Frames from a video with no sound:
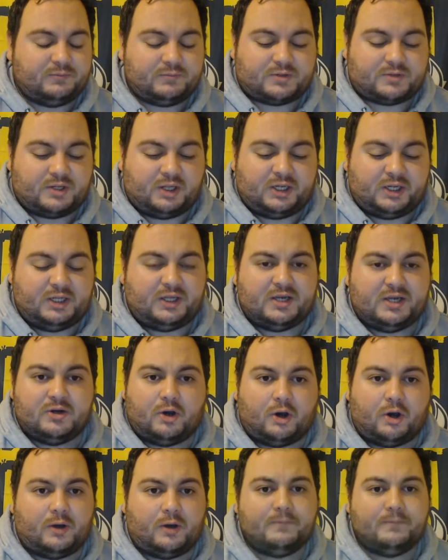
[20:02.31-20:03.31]
Clearly
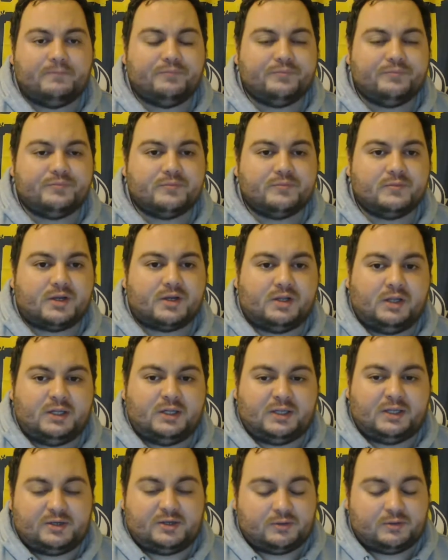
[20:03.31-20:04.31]
not.
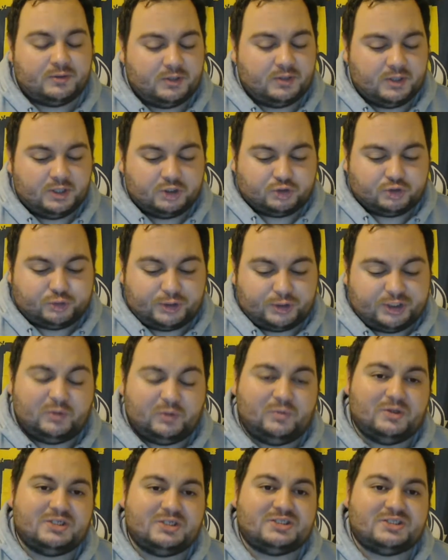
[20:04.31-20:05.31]
Clearly,
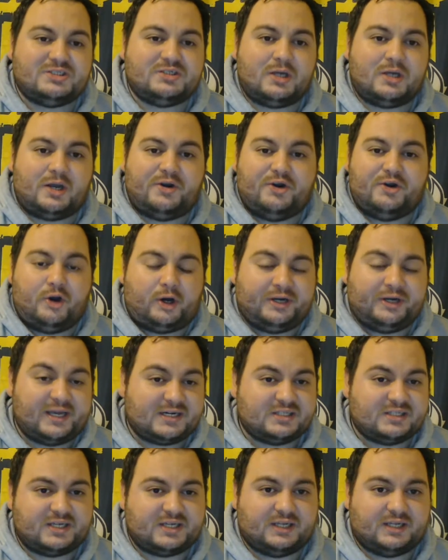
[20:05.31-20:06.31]
Trindle was a 9 out
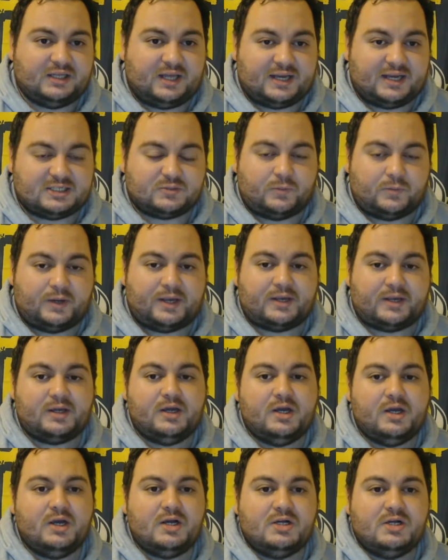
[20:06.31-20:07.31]
of 10 last week.
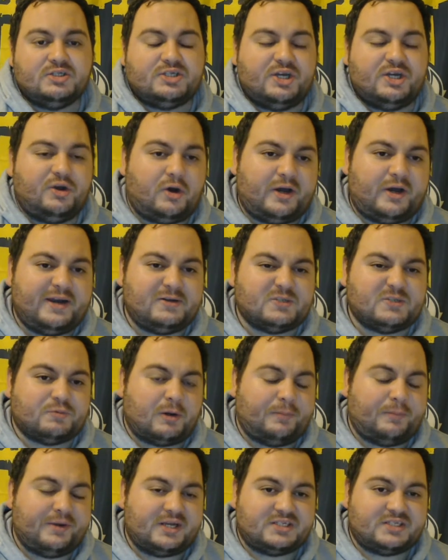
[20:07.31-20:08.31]
Tonight, he was
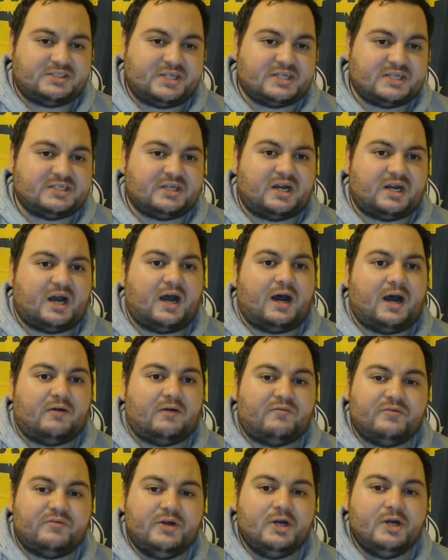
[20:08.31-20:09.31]
probably a 6.5.
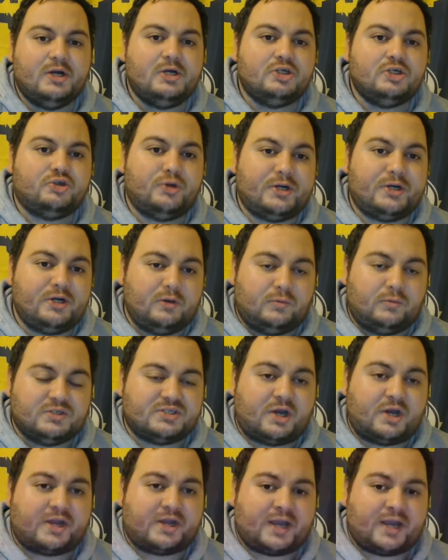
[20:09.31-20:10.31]
Trindle was
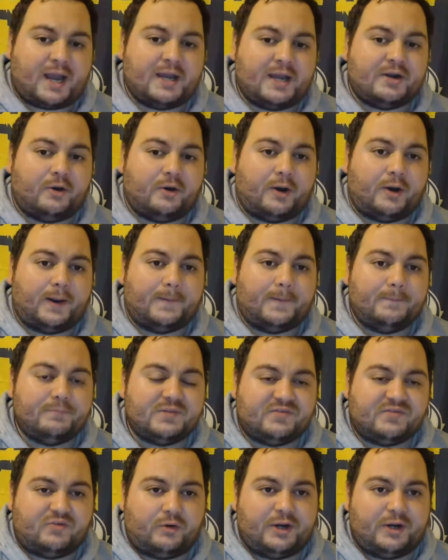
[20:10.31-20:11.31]
okay tonight.
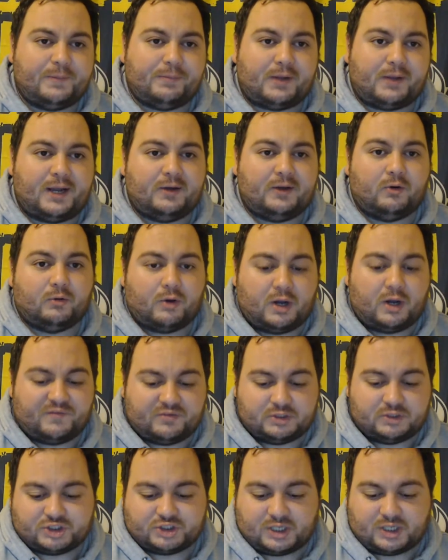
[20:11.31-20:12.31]
Forney played all right for
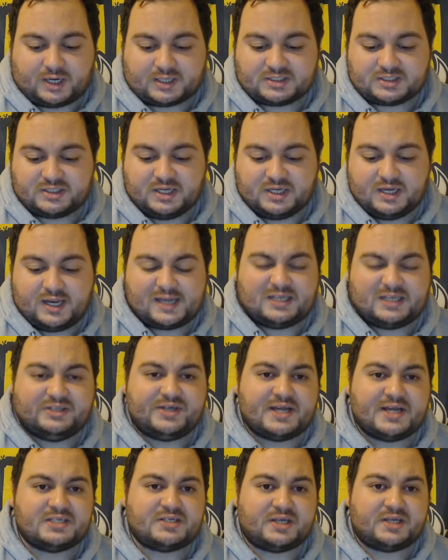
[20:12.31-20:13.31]
the Sharks. Had a
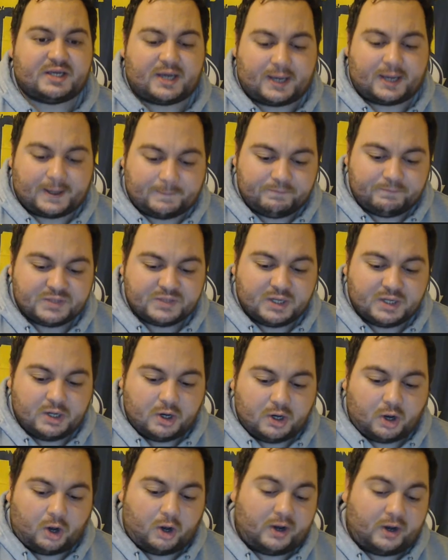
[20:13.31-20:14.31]
decent game.
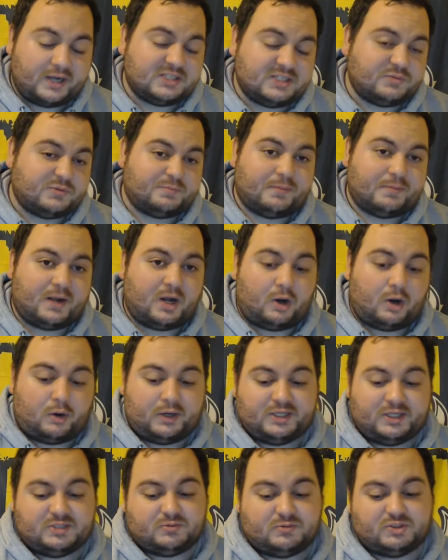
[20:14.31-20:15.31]
Hines
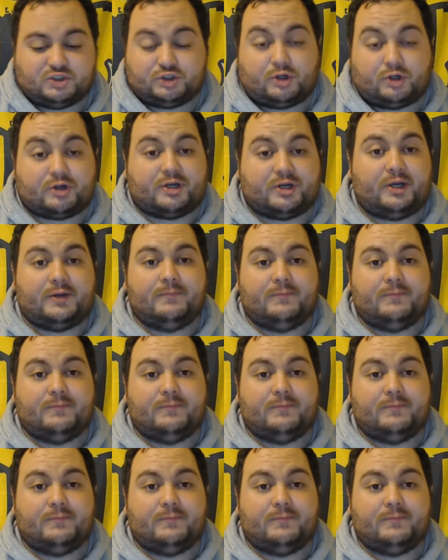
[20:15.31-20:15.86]
was shocking.